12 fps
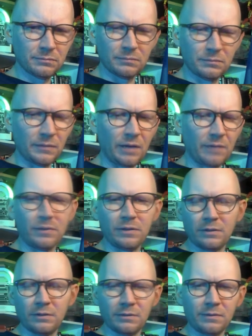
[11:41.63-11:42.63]
I have
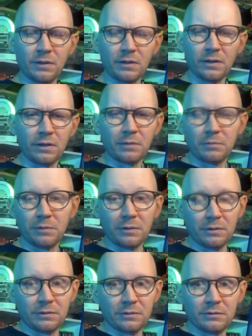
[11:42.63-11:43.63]
nothing to follow it up with.
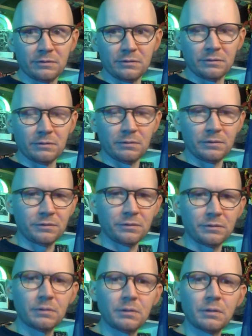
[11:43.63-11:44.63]
It's just a question.
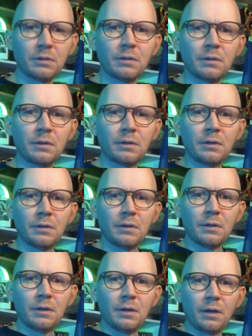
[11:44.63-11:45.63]

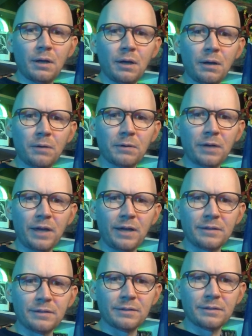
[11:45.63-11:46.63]
All
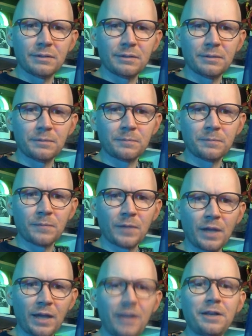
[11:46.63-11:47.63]
right.
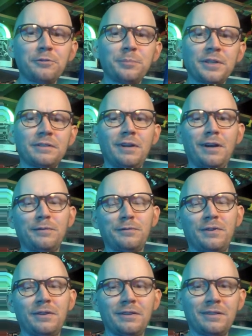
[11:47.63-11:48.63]
It is McDuff.
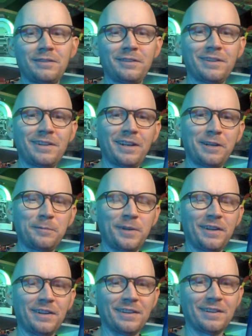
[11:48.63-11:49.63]
You're kidding
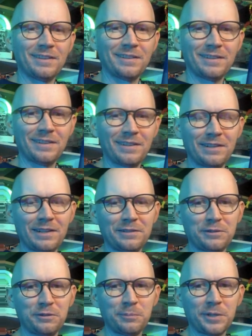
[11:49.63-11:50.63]
me. That's
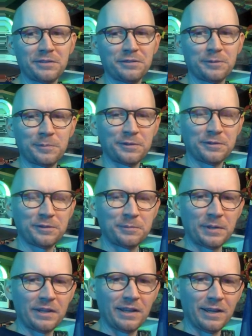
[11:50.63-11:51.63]
too much Simpsons in
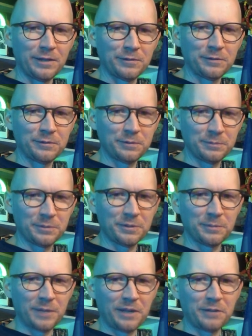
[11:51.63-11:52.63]
my life.
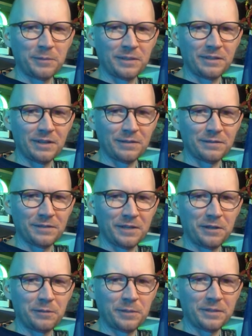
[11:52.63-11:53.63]
Commander McDuff.
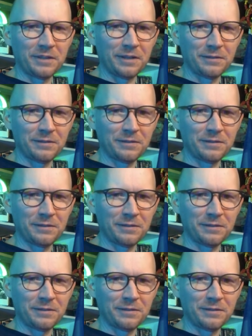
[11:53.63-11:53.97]
Kieran McDuff.